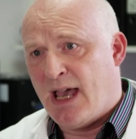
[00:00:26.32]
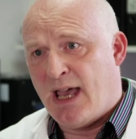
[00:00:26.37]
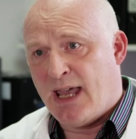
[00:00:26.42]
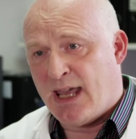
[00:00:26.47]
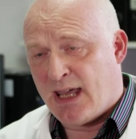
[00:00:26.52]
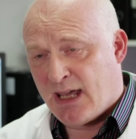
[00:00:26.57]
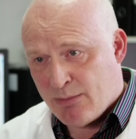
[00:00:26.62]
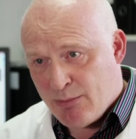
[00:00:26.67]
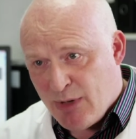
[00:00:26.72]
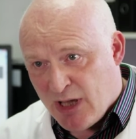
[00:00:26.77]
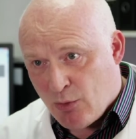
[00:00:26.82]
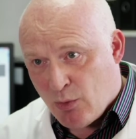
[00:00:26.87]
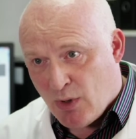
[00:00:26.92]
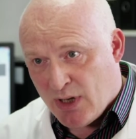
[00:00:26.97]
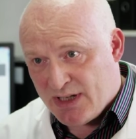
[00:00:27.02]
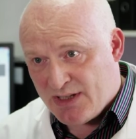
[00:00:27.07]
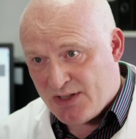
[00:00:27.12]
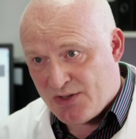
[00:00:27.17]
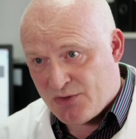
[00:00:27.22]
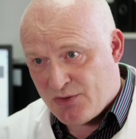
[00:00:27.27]
it can be
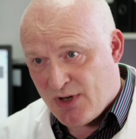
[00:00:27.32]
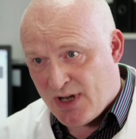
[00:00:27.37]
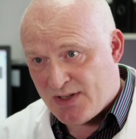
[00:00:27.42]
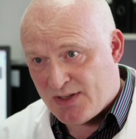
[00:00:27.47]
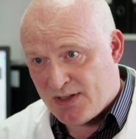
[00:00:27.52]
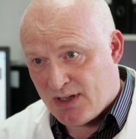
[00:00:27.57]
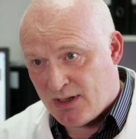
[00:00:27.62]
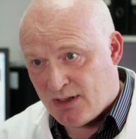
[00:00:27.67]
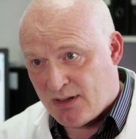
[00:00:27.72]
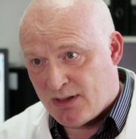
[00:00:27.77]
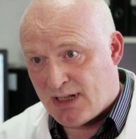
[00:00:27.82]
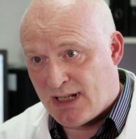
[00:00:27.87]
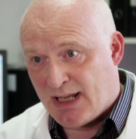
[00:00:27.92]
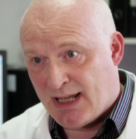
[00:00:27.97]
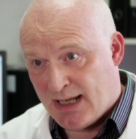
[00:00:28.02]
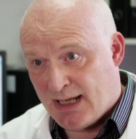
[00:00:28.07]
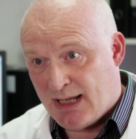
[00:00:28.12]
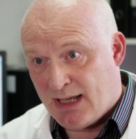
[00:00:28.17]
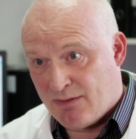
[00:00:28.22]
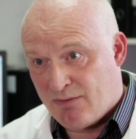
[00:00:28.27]
quite distressing,
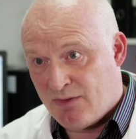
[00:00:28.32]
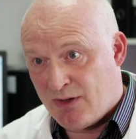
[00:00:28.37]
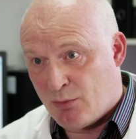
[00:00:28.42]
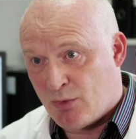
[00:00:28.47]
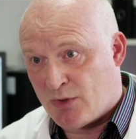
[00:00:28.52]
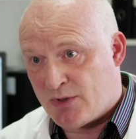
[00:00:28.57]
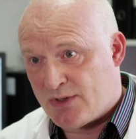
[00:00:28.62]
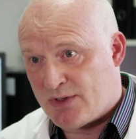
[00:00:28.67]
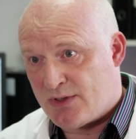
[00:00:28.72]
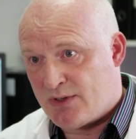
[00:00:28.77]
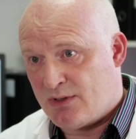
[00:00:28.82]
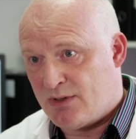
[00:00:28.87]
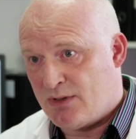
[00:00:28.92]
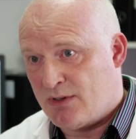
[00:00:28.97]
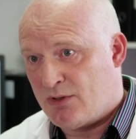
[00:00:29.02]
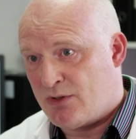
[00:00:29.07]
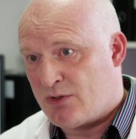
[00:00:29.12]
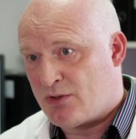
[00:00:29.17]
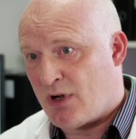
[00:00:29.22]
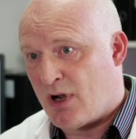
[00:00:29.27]
clearly, if he wants to
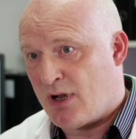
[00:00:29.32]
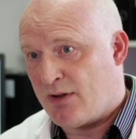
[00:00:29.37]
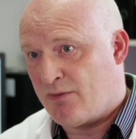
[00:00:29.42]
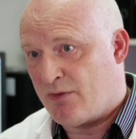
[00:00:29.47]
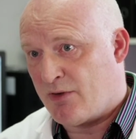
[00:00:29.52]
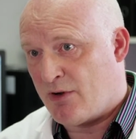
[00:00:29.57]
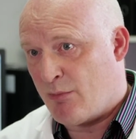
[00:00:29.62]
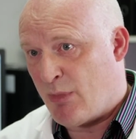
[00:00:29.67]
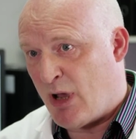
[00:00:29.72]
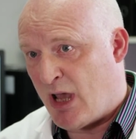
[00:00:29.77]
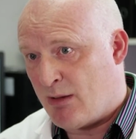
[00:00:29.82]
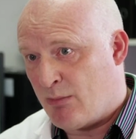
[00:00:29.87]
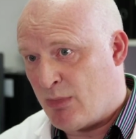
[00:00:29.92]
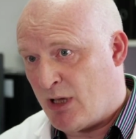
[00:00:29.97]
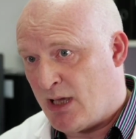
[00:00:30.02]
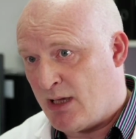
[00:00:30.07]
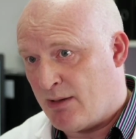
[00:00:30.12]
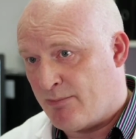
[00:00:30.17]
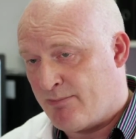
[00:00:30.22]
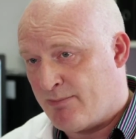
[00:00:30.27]
try for a
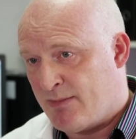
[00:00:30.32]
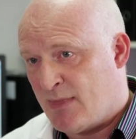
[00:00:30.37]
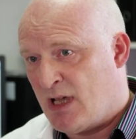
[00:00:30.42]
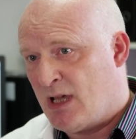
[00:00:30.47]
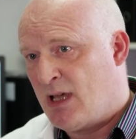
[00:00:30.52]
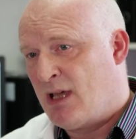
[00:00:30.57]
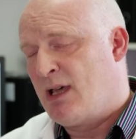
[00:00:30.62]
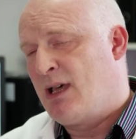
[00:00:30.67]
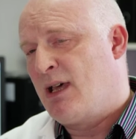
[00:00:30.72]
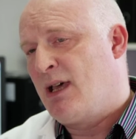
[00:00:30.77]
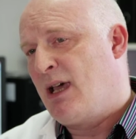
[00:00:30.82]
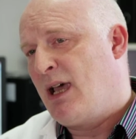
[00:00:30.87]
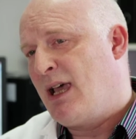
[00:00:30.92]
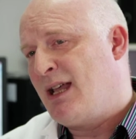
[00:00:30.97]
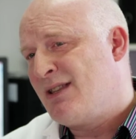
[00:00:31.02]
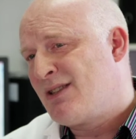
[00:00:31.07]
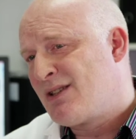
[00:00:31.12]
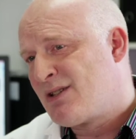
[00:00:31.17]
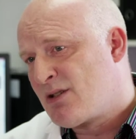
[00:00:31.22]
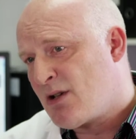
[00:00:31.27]
baby.
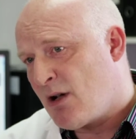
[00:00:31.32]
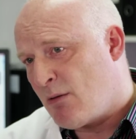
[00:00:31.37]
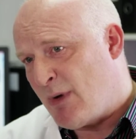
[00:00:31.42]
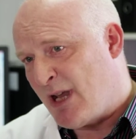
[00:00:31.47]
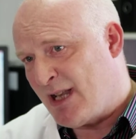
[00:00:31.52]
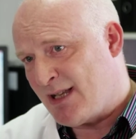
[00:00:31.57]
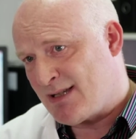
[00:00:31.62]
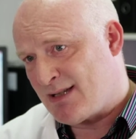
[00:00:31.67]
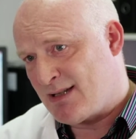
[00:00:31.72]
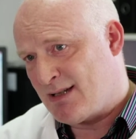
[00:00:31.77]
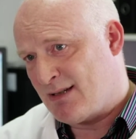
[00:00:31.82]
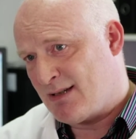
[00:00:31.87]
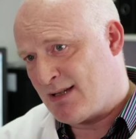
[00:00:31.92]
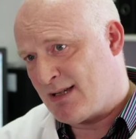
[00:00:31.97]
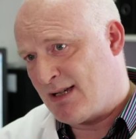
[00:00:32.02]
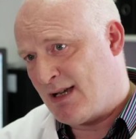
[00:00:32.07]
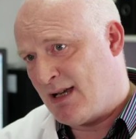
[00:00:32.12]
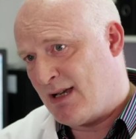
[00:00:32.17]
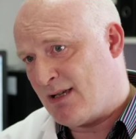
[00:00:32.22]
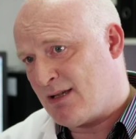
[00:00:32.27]
In some
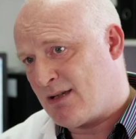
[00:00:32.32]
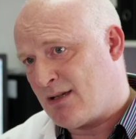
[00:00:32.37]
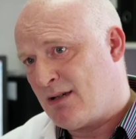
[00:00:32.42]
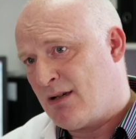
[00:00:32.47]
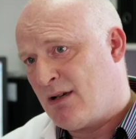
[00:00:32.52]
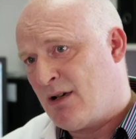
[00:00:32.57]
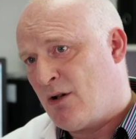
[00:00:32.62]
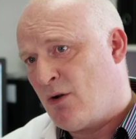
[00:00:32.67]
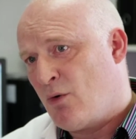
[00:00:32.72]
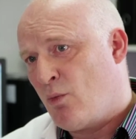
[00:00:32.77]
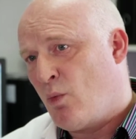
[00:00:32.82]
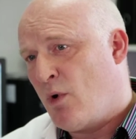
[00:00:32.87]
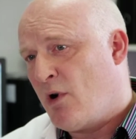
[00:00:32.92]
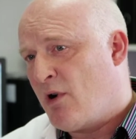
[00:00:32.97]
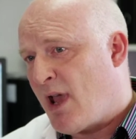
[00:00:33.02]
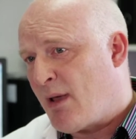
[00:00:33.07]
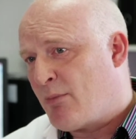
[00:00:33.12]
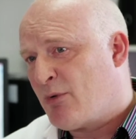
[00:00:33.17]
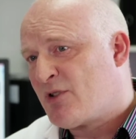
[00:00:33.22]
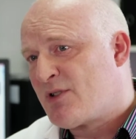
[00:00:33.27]
instances,
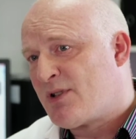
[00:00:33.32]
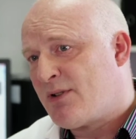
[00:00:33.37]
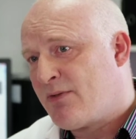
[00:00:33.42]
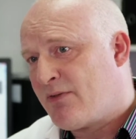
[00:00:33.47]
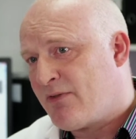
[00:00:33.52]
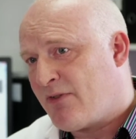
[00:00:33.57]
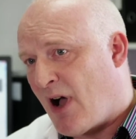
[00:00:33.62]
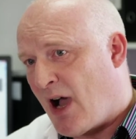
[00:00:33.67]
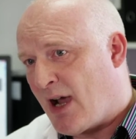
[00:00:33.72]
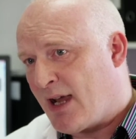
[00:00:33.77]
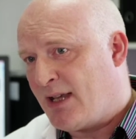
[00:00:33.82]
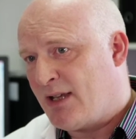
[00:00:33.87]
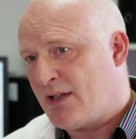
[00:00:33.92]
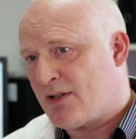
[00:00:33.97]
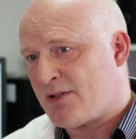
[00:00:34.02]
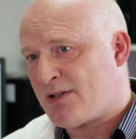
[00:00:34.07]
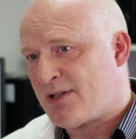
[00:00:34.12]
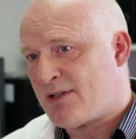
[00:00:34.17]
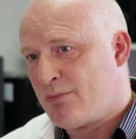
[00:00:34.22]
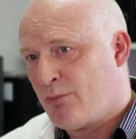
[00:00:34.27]
we're able to find
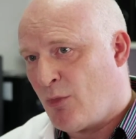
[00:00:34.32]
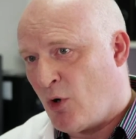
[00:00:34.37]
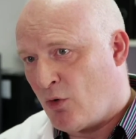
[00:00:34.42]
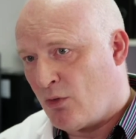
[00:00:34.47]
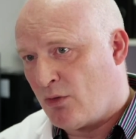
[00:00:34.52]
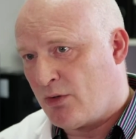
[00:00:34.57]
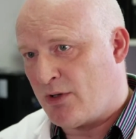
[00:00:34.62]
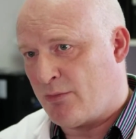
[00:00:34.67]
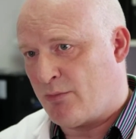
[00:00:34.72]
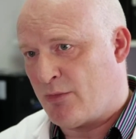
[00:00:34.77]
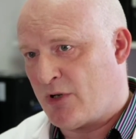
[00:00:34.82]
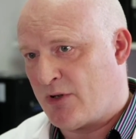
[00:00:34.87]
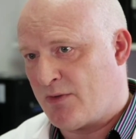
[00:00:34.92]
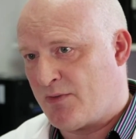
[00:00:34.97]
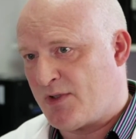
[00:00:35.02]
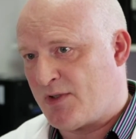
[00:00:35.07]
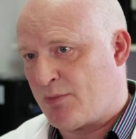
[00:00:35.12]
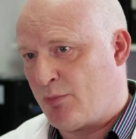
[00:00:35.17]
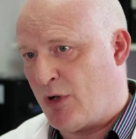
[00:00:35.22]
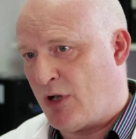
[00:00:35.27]
a small number
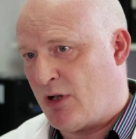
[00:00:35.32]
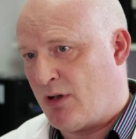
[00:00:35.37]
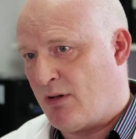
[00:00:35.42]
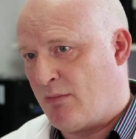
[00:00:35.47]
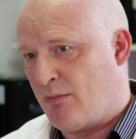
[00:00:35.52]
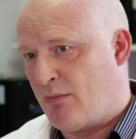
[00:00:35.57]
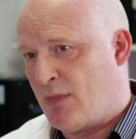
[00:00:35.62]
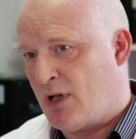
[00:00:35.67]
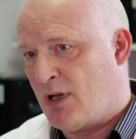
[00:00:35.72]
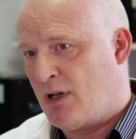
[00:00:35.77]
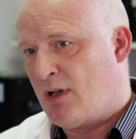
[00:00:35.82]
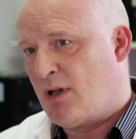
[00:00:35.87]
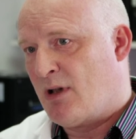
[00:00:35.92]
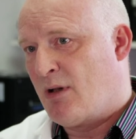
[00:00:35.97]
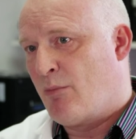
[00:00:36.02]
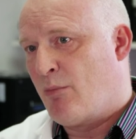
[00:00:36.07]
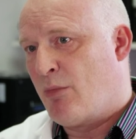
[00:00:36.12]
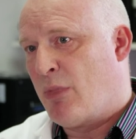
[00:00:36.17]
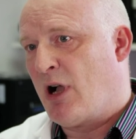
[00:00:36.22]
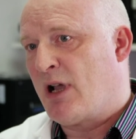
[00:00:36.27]
of sperm
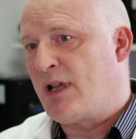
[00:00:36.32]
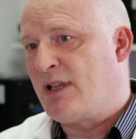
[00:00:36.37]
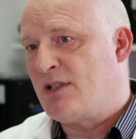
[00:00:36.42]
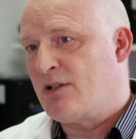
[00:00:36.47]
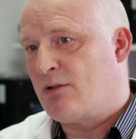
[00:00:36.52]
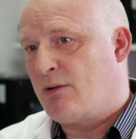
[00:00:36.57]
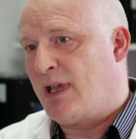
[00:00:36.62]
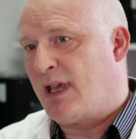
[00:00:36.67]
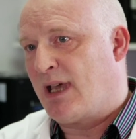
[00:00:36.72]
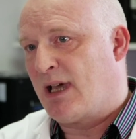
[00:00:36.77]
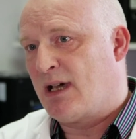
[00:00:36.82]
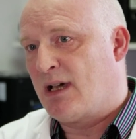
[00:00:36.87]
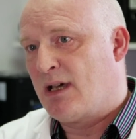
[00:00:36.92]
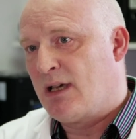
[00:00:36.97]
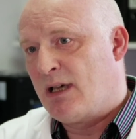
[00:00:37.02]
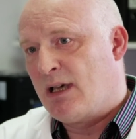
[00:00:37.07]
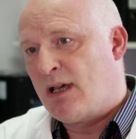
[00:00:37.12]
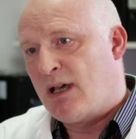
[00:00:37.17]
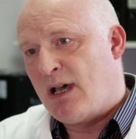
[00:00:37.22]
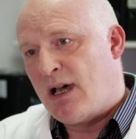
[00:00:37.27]
by doing a,
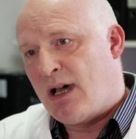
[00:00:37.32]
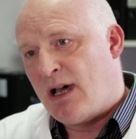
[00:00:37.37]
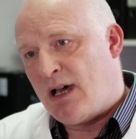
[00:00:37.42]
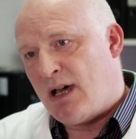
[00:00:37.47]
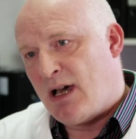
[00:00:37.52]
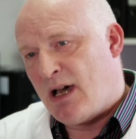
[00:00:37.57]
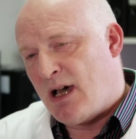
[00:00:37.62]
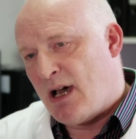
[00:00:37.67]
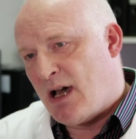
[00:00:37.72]
a